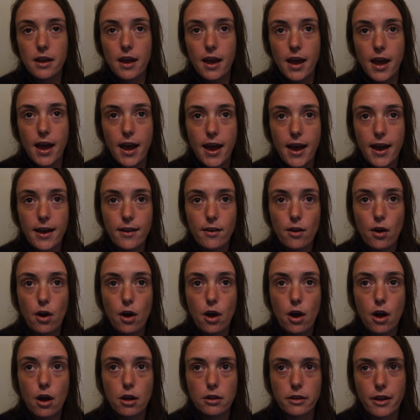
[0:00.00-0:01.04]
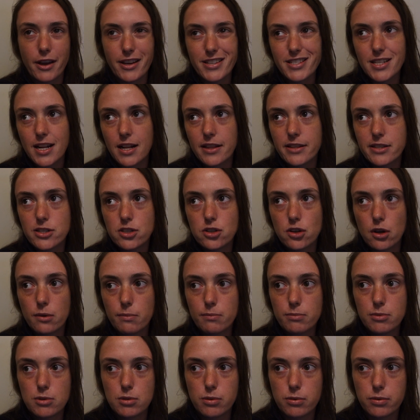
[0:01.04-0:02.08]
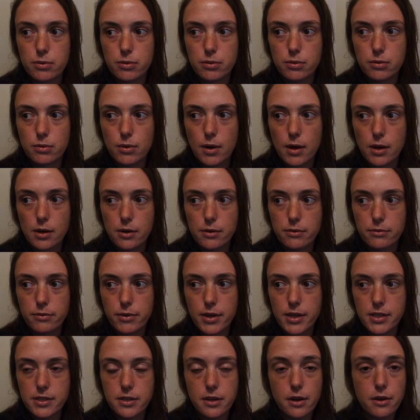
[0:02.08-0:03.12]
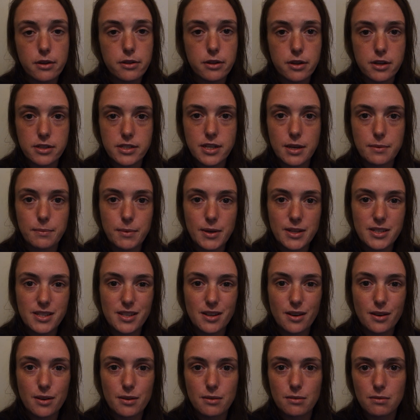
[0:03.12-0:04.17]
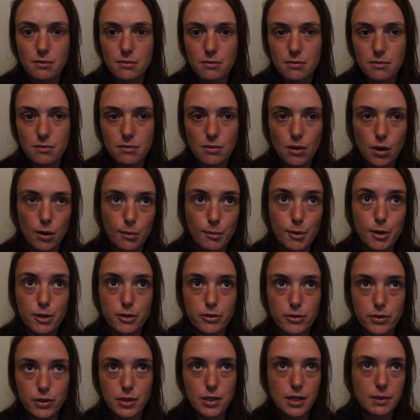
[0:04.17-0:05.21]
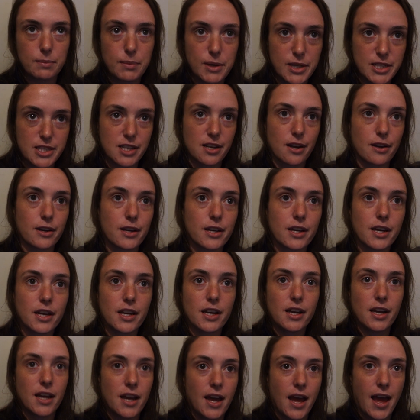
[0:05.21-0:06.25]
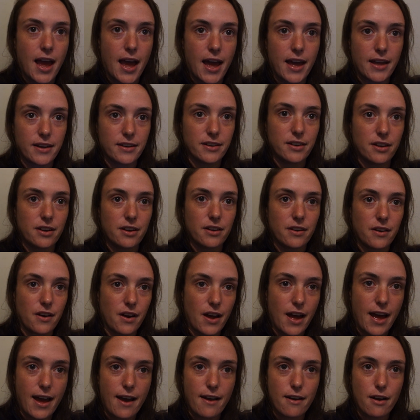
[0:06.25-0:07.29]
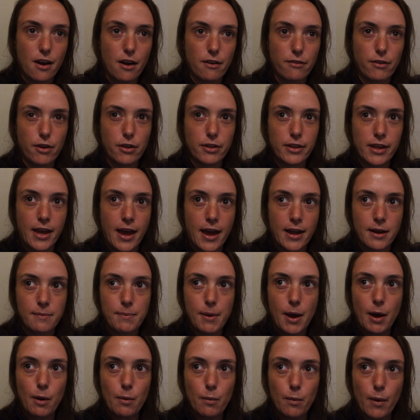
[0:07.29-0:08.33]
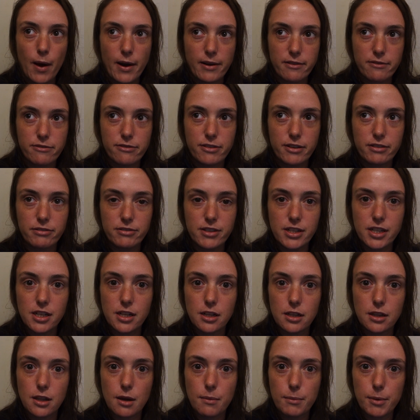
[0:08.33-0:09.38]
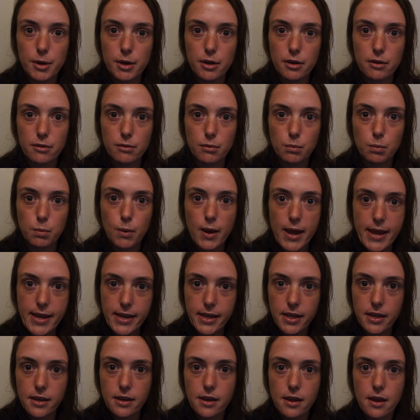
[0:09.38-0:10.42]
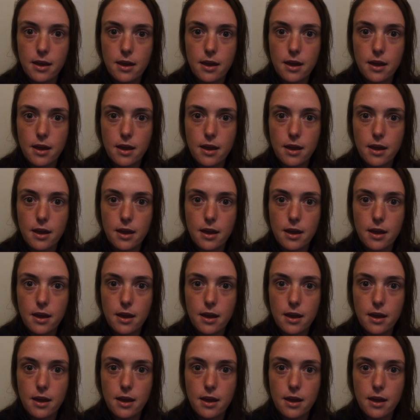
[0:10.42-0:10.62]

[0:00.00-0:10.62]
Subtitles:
I started this job 12 weeks ago, 13 weeks ago, almost 14 weeks ago, and I've only had about 150 kilometer week